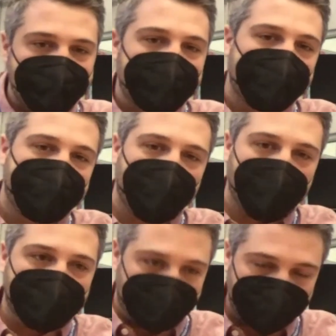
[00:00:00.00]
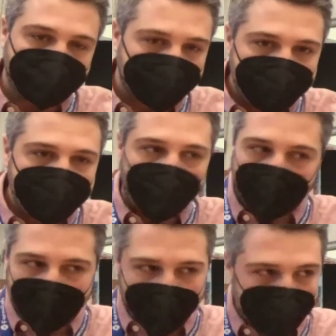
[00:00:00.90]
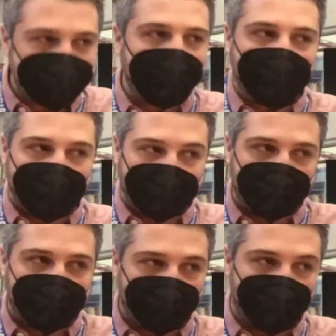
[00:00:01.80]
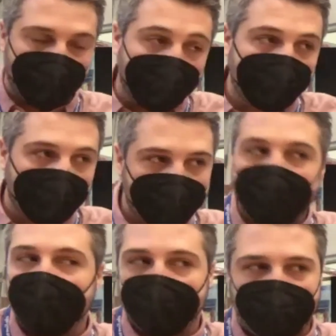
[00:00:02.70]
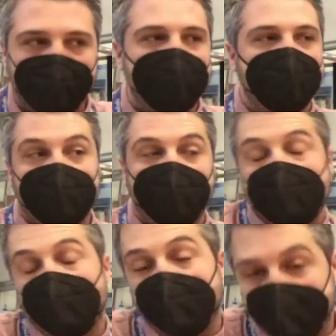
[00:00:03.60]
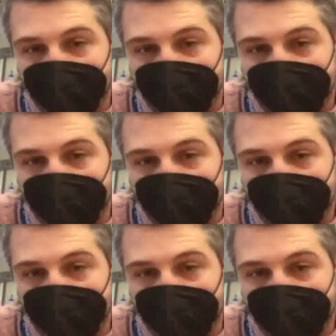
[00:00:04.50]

So, and I would say like what we're doing here at Fermilab is already a breakthrough.